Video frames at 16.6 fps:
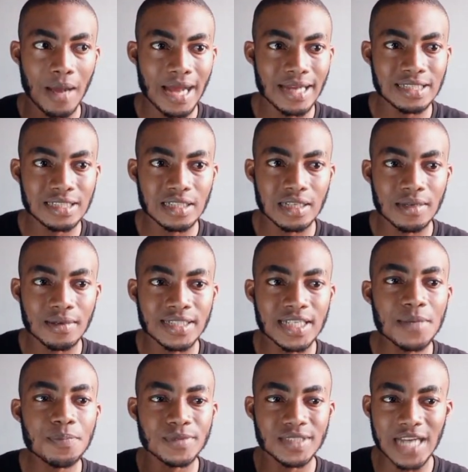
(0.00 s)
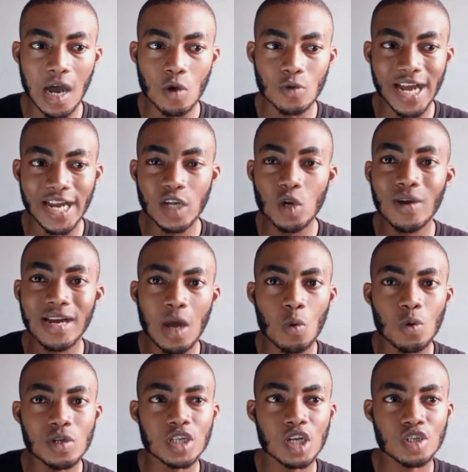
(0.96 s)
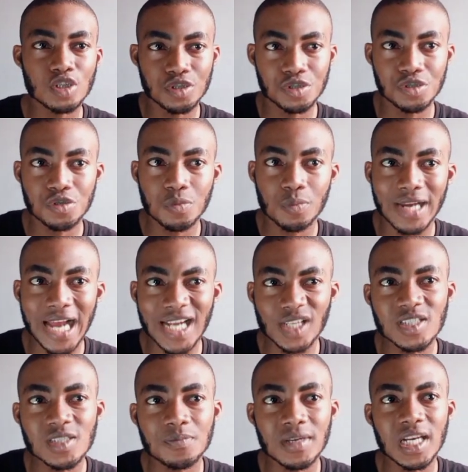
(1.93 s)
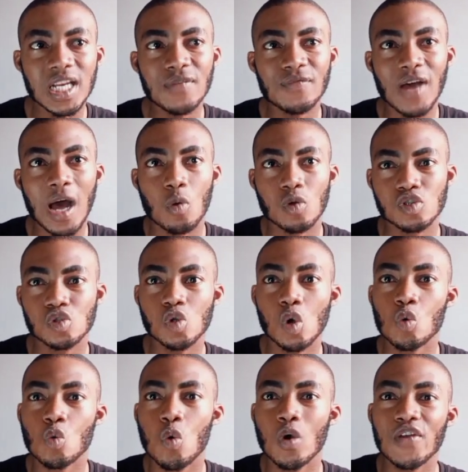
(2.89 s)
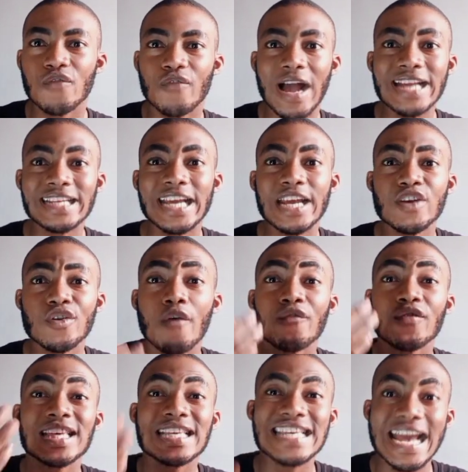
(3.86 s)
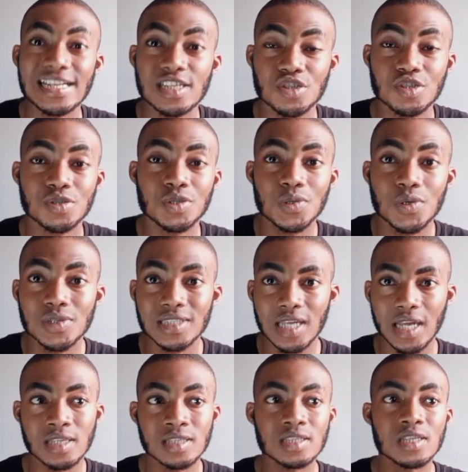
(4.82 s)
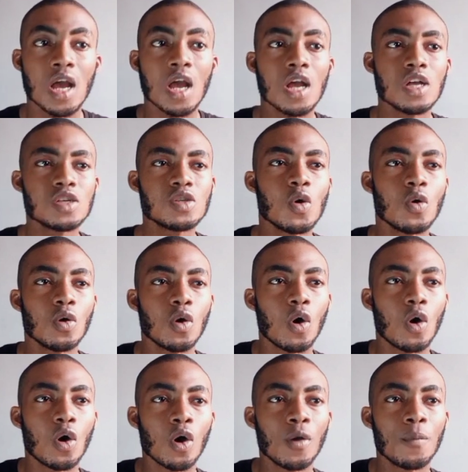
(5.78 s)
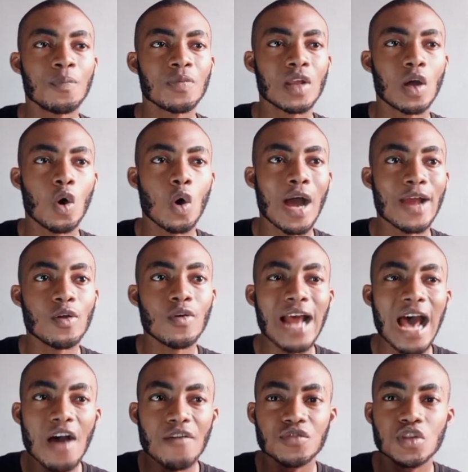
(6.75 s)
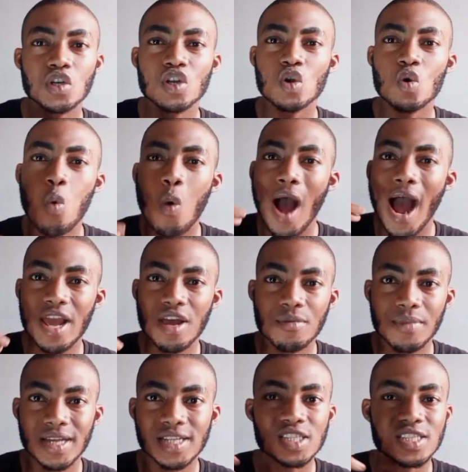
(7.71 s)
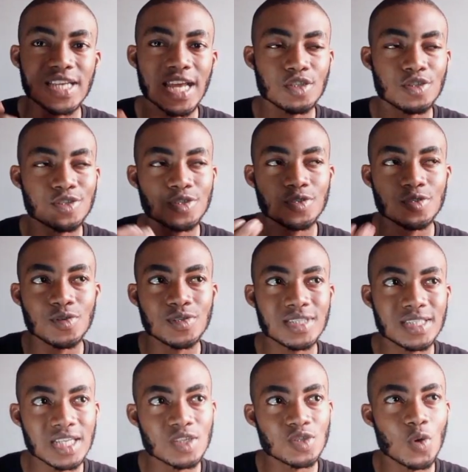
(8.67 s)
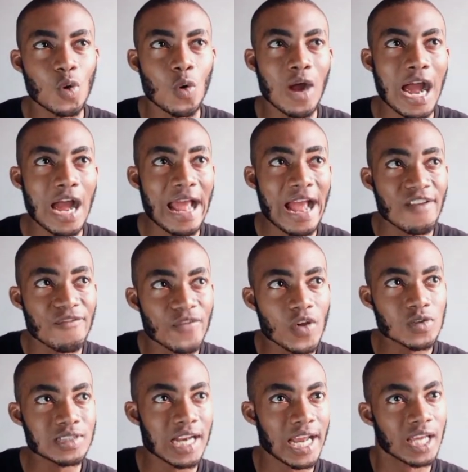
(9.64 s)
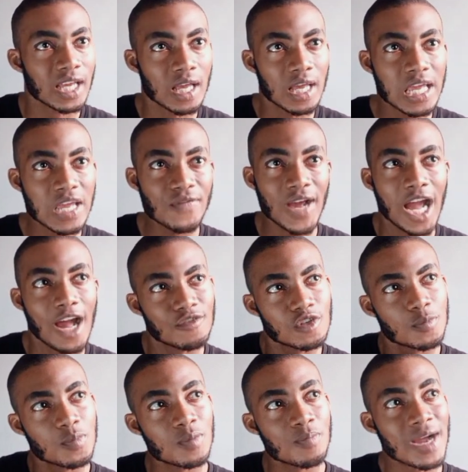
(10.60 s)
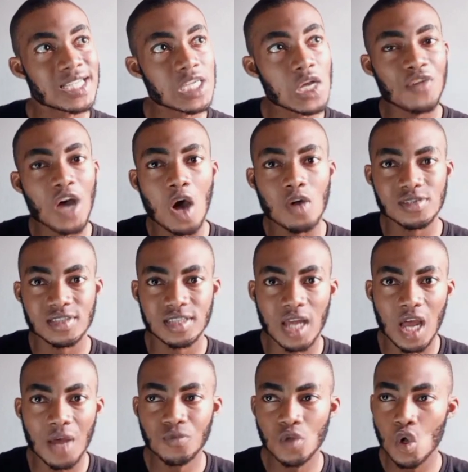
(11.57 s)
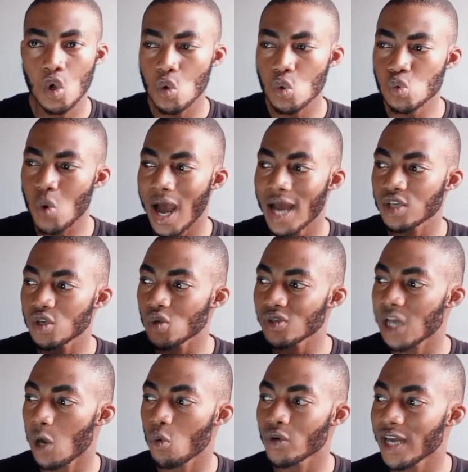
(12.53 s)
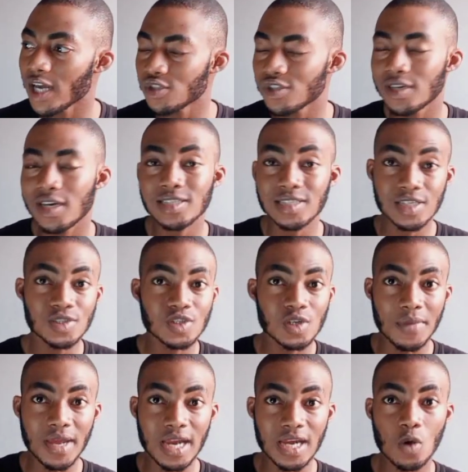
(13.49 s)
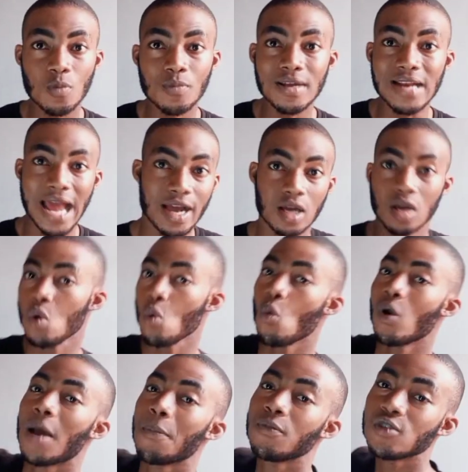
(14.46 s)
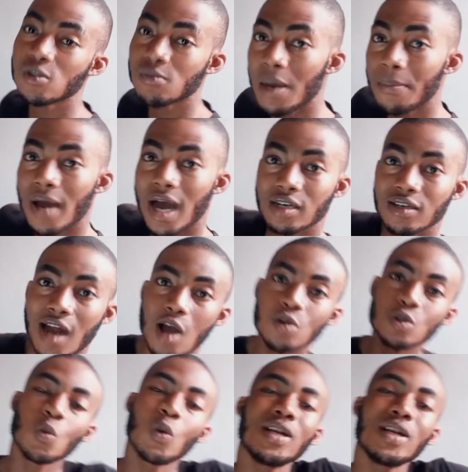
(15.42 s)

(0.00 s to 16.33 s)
And deep down, I know what I wanted to do, but I just believe I was not qualified enough yet to do those things. So, or or I don't have the requirements yet to do those things. Or I, I felt like if I have to put myself out there, who are those that will get to listen to me? They will be like, what happened to my background?